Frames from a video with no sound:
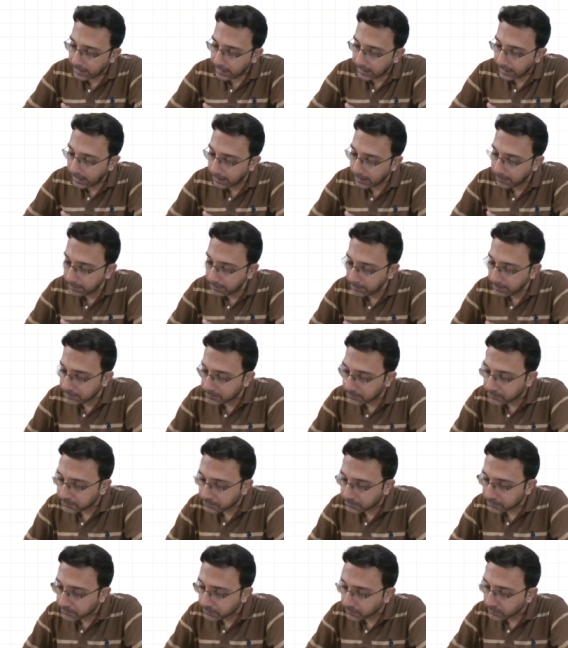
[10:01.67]

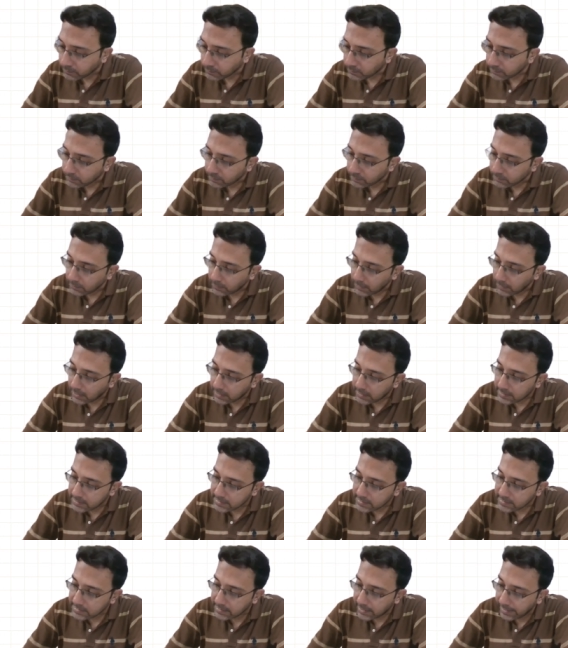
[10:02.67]
m
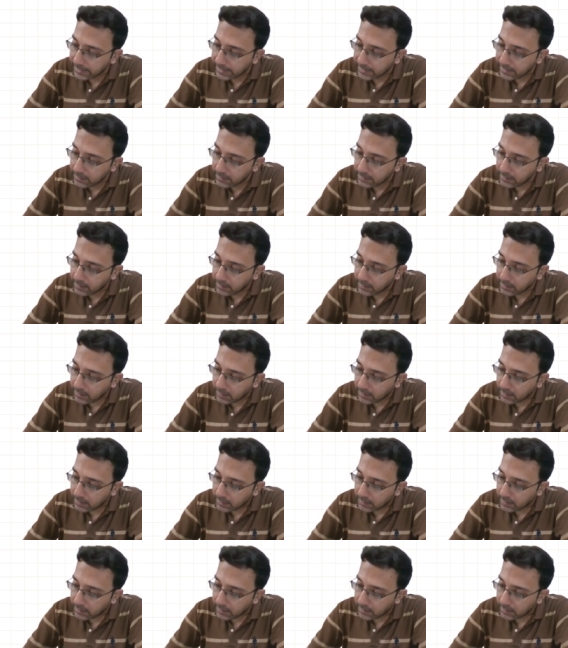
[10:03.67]
sine